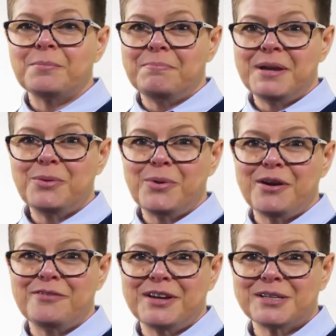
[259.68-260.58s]
Be
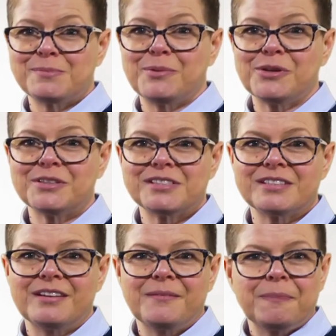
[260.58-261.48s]
aware of experts.
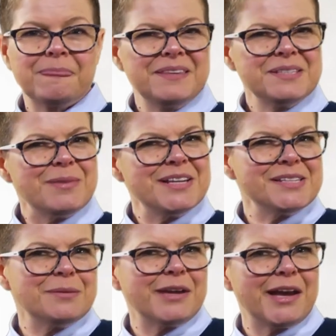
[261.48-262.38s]
This may
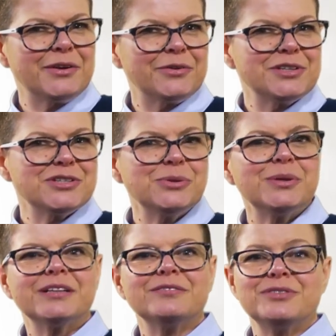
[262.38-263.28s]
seem counterintuitive.